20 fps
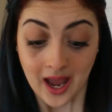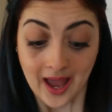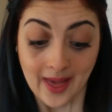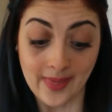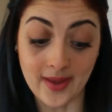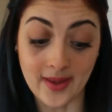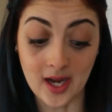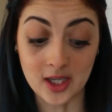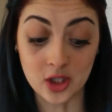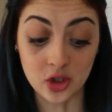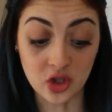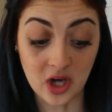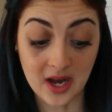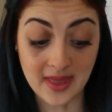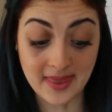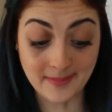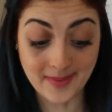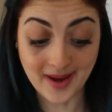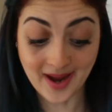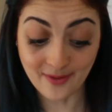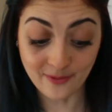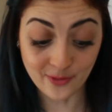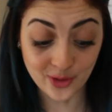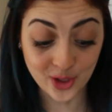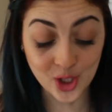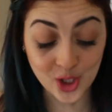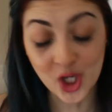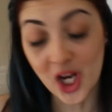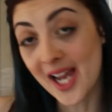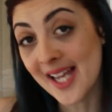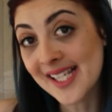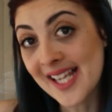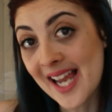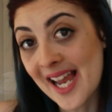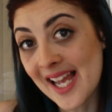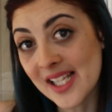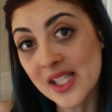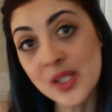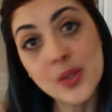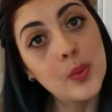and then I can try them out for you guys
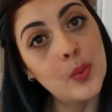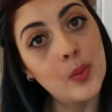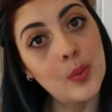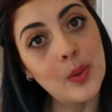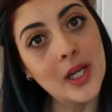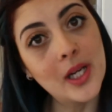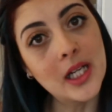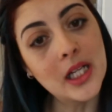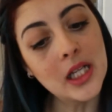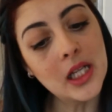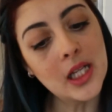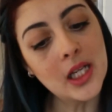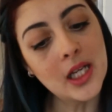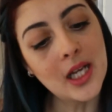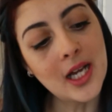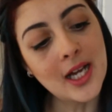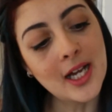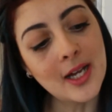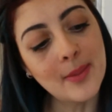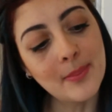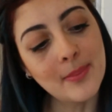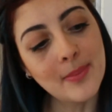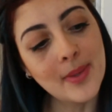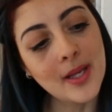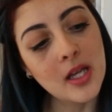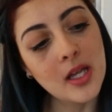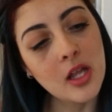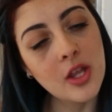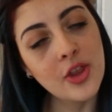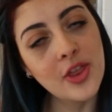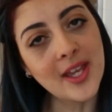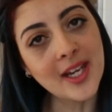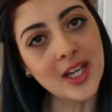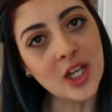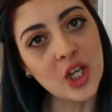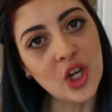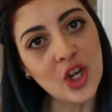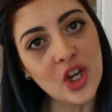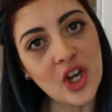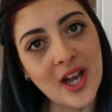as well.
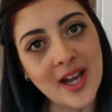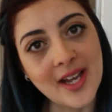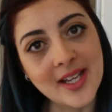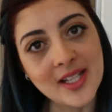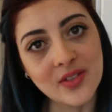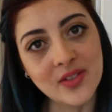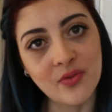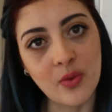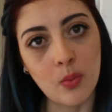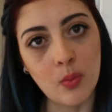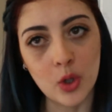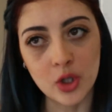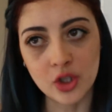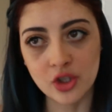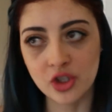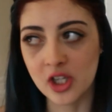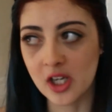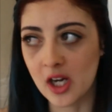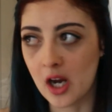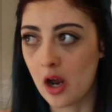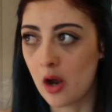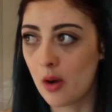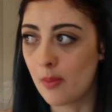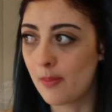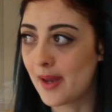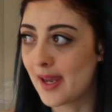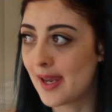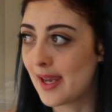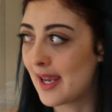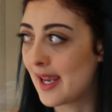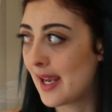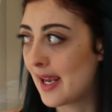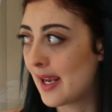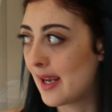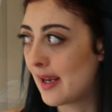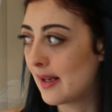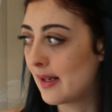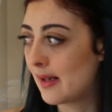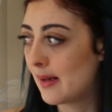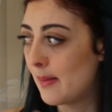Thank you guys for watching. I'll
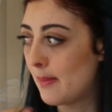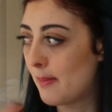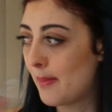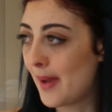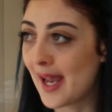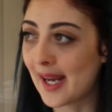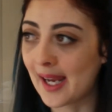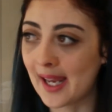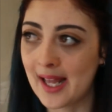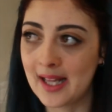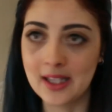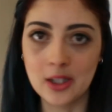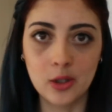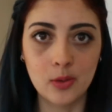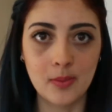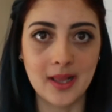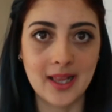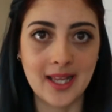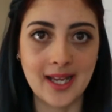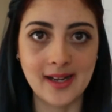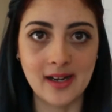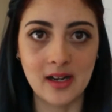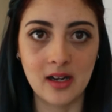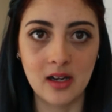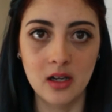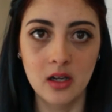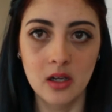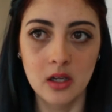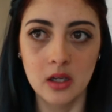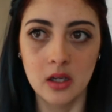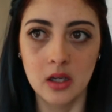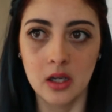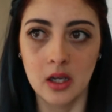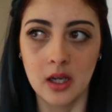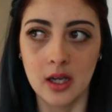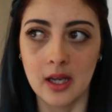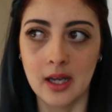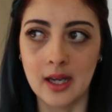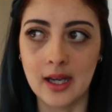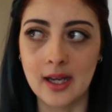be back a little bit later
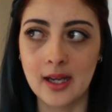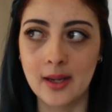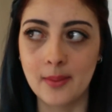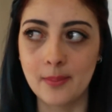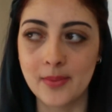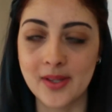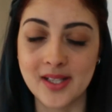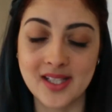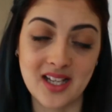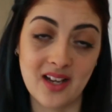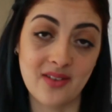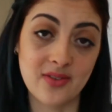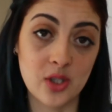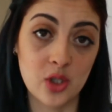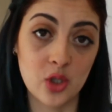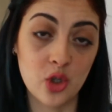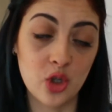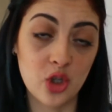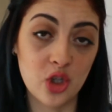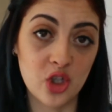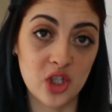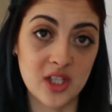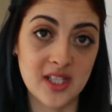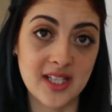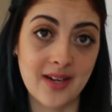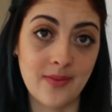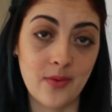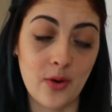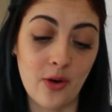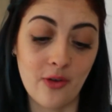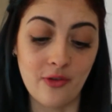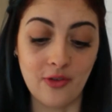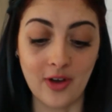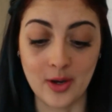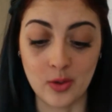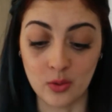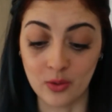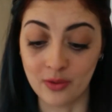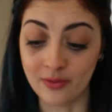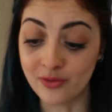this afternoon just to give you a
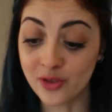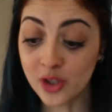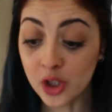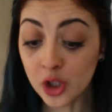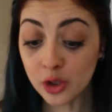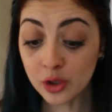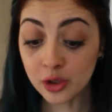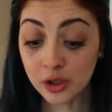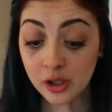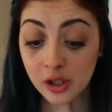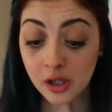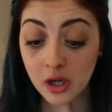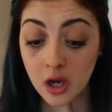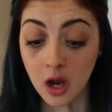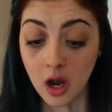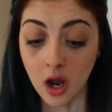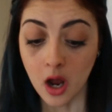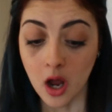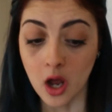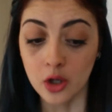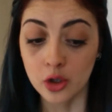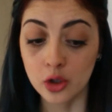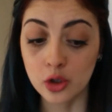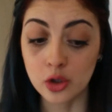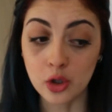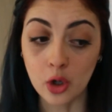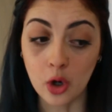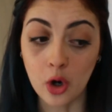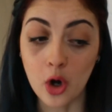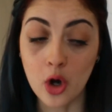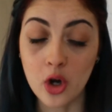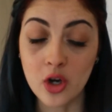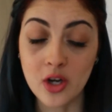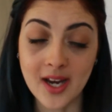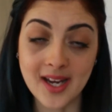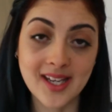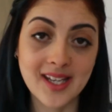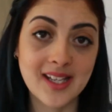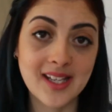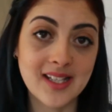final review.
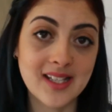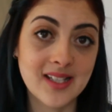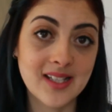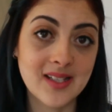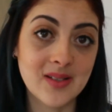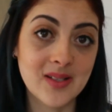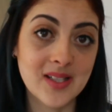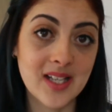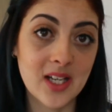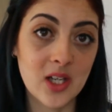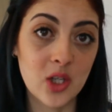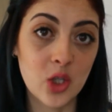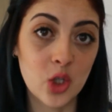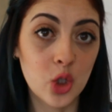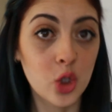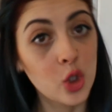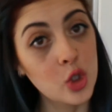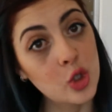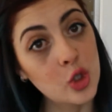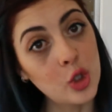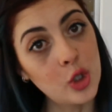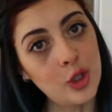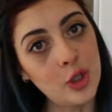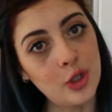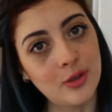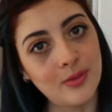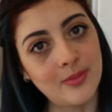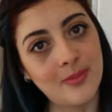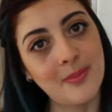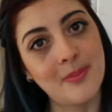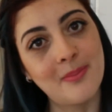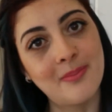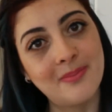So see you soon.